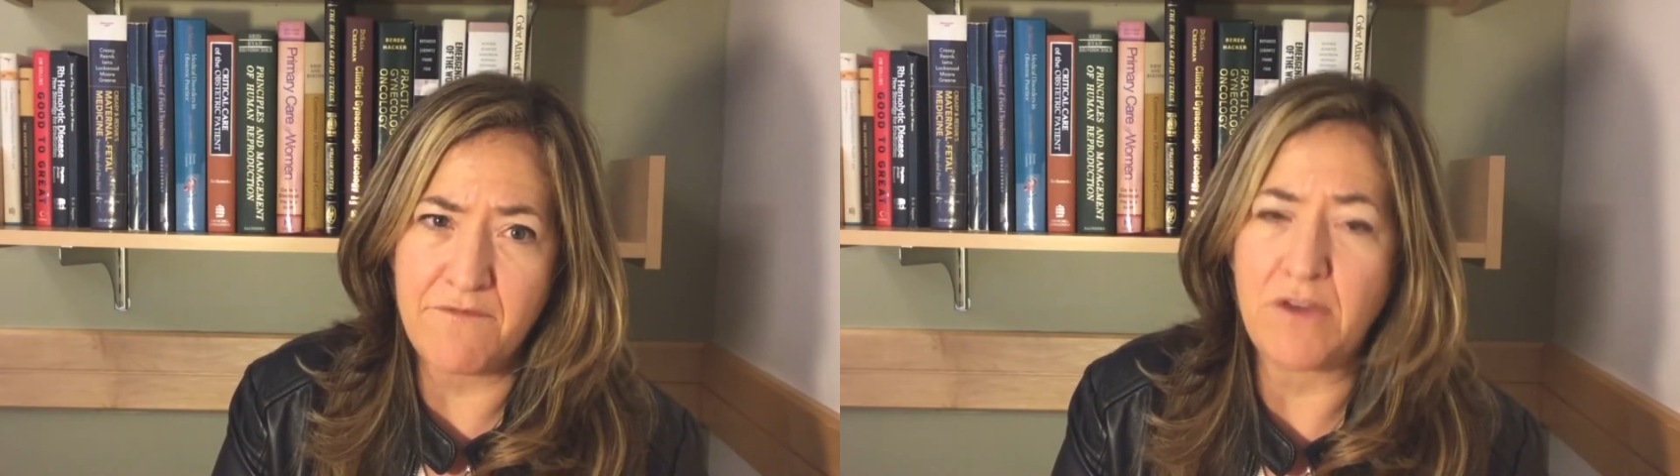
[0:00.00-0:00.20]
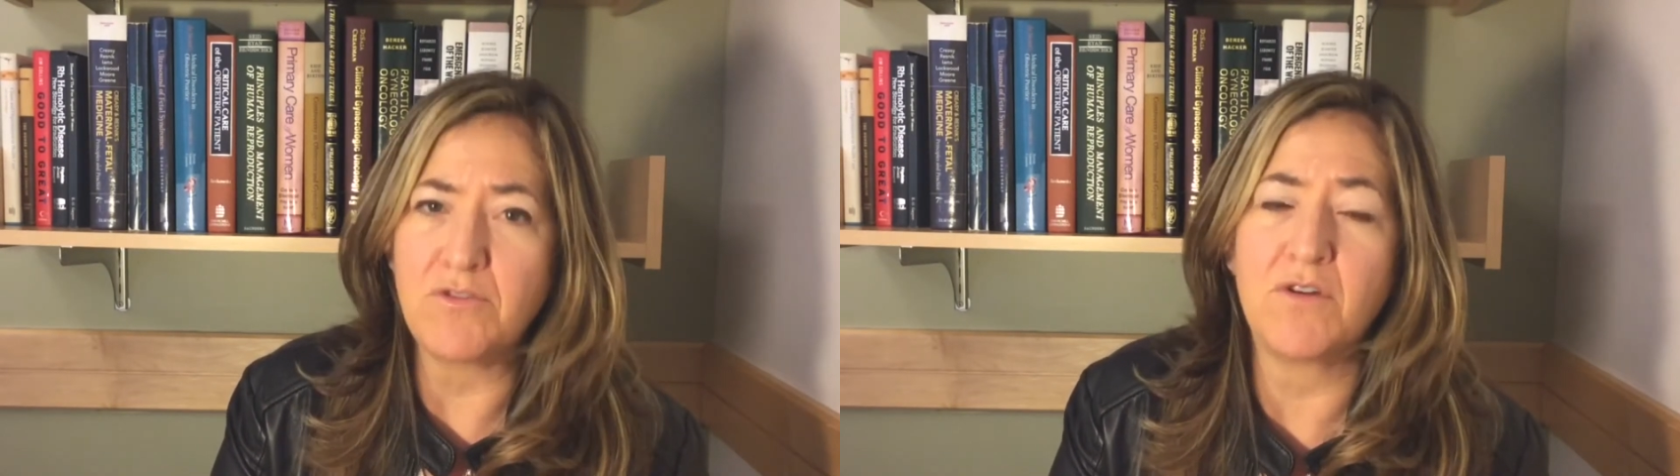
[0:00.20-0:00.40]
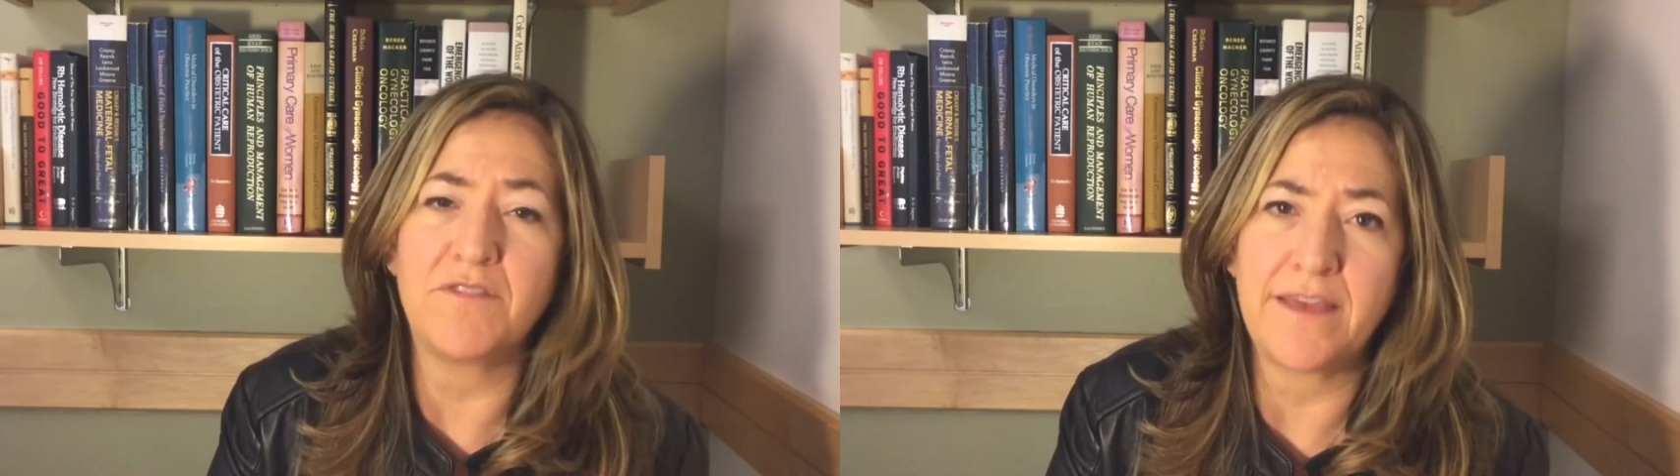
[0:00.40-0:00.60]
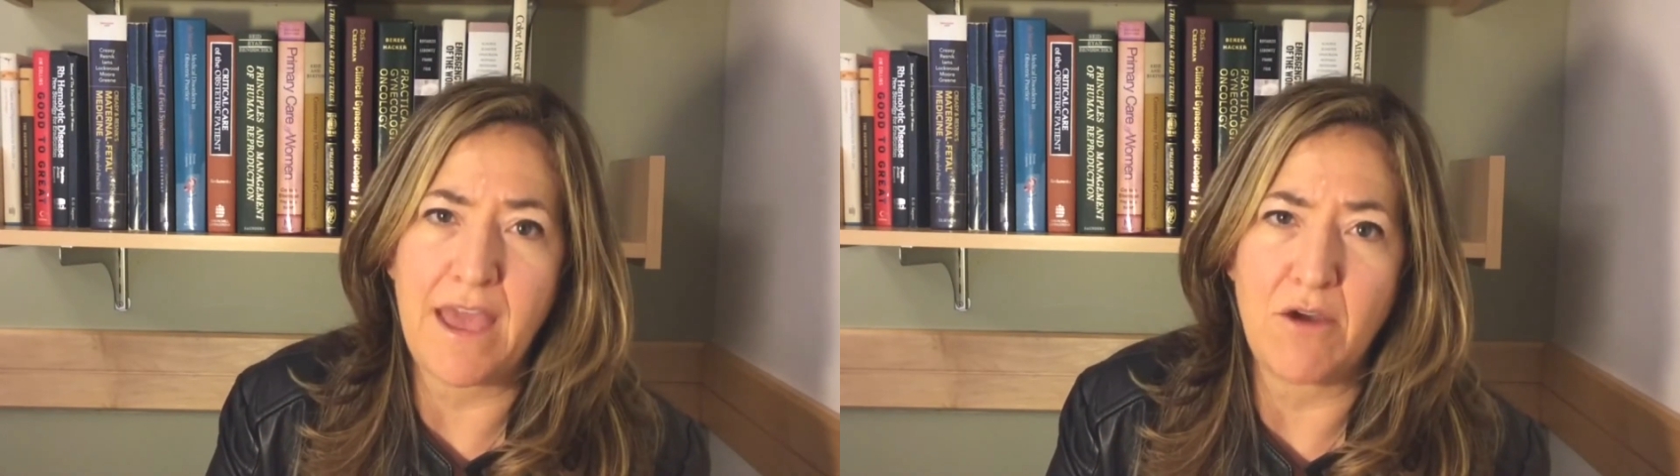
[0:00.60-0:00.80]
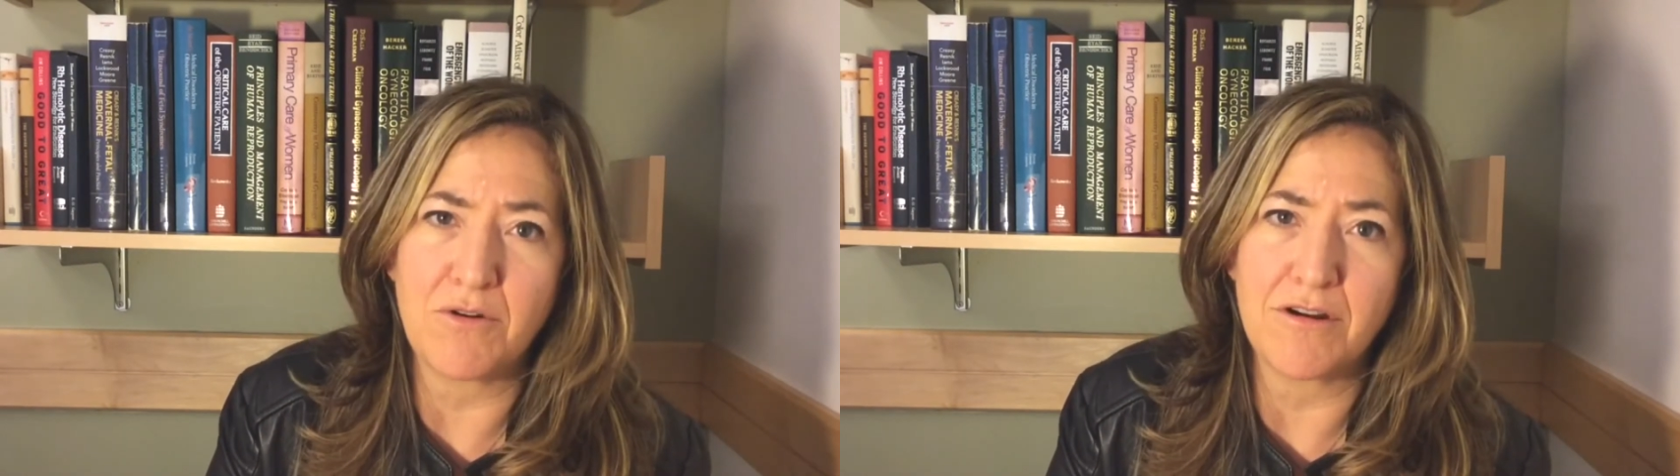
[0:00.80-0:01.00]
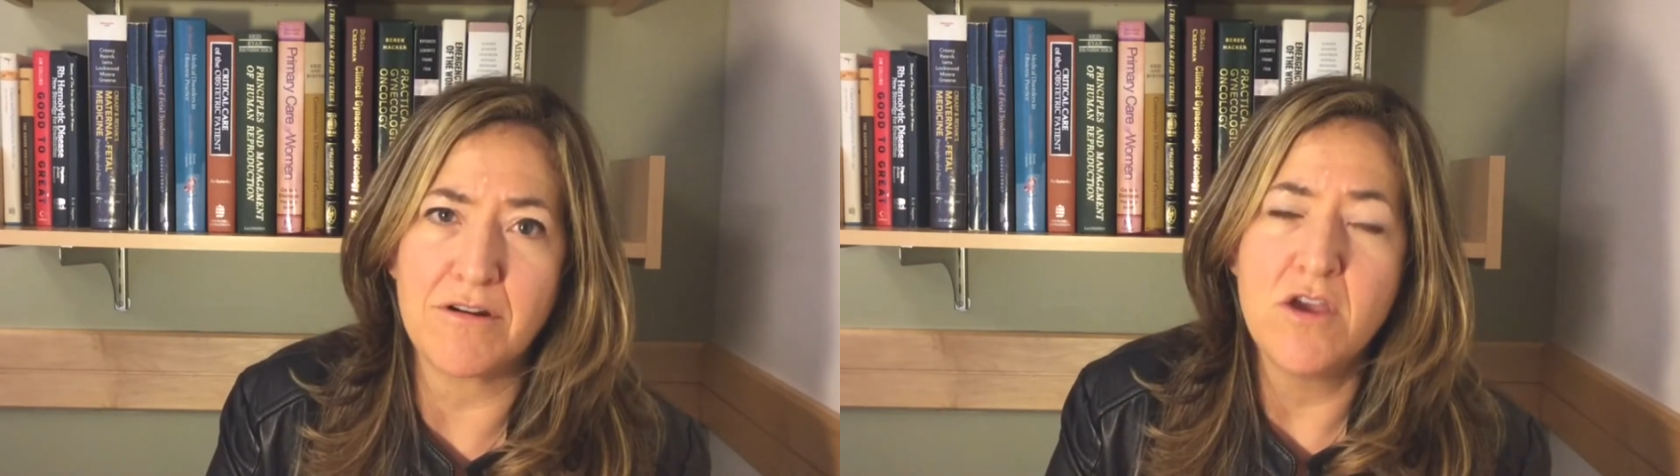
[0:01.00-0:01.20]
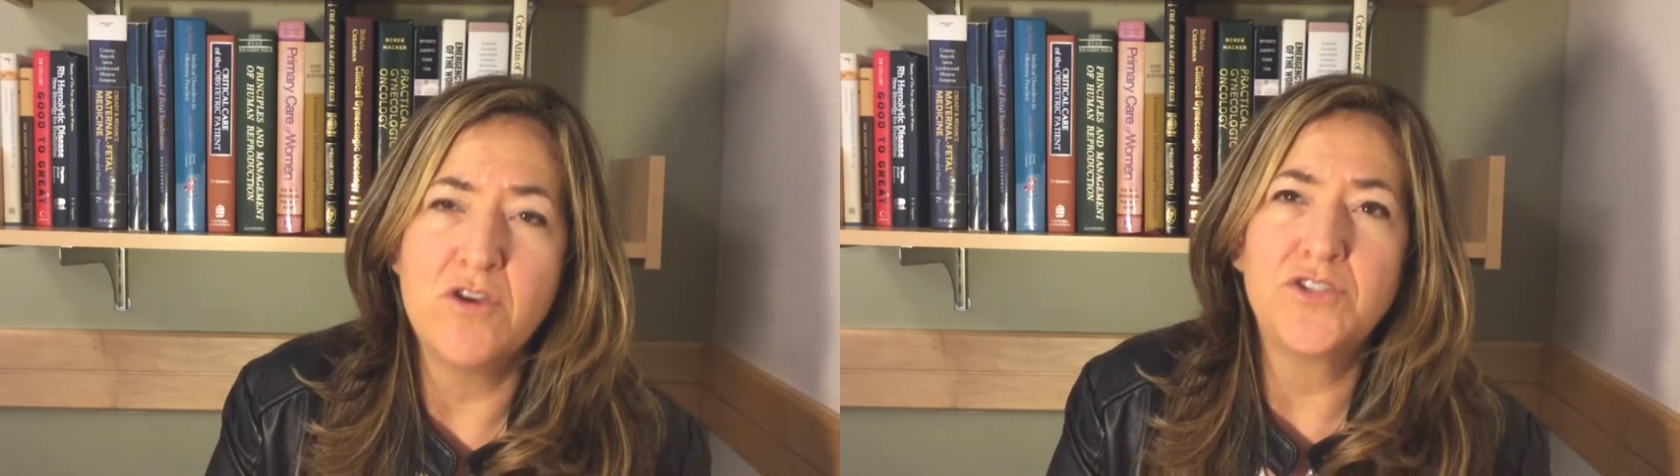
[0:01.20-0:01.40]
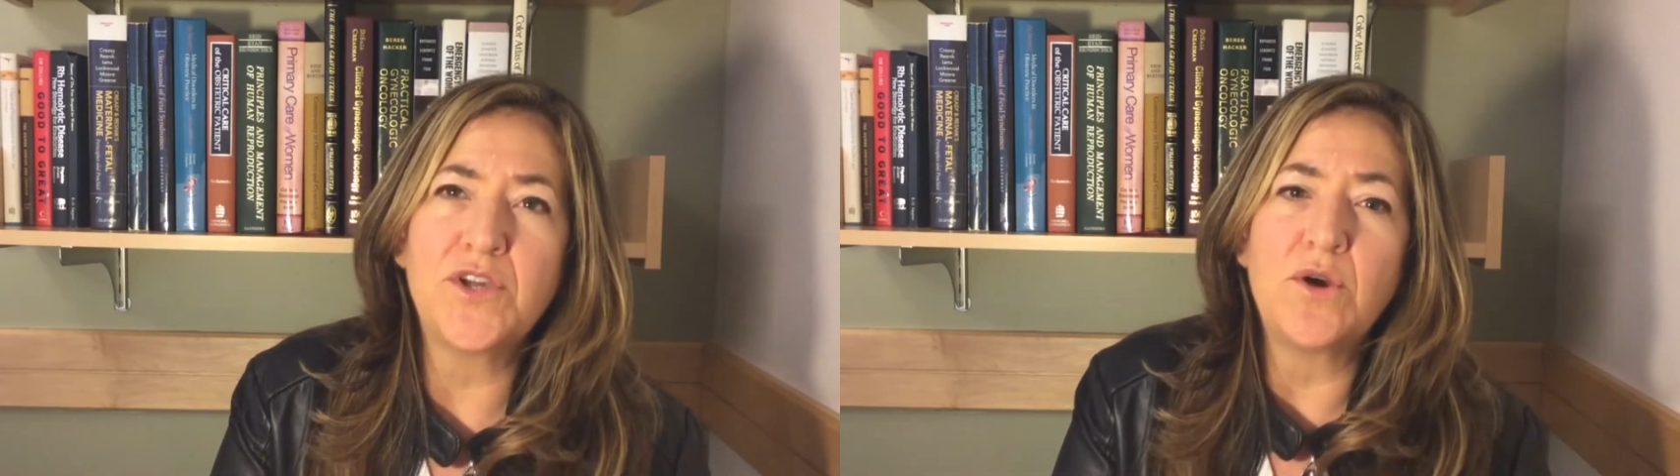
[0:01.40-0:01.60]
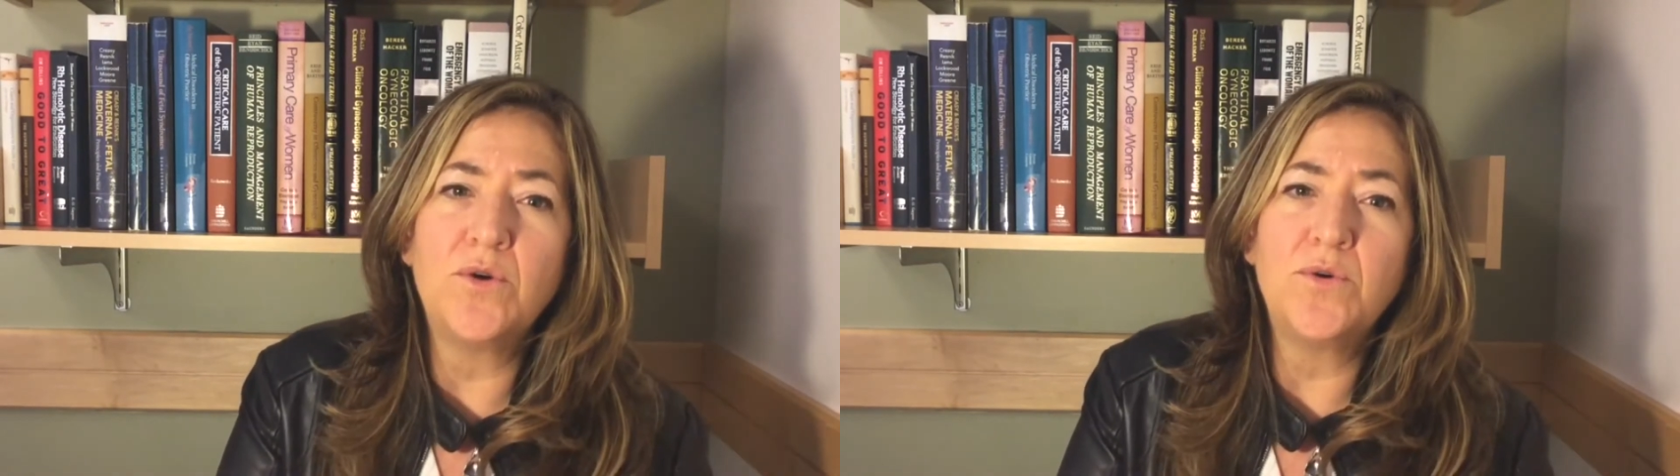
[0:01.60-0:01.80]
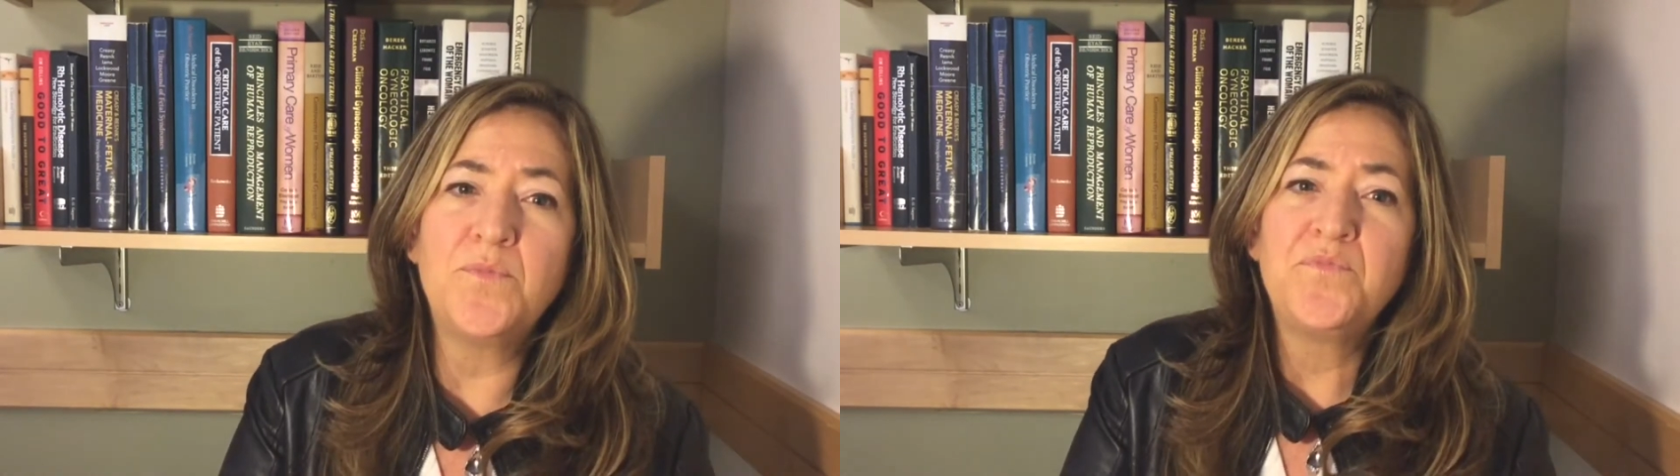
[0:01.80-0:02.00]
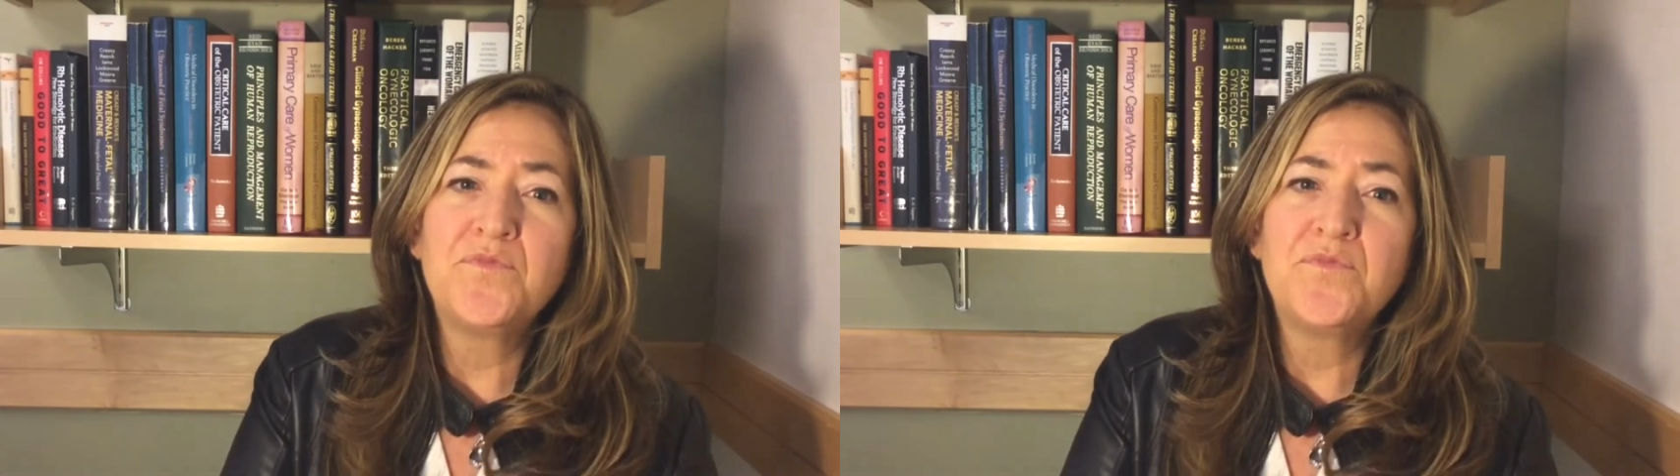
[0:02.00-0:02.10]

found over the counter. So,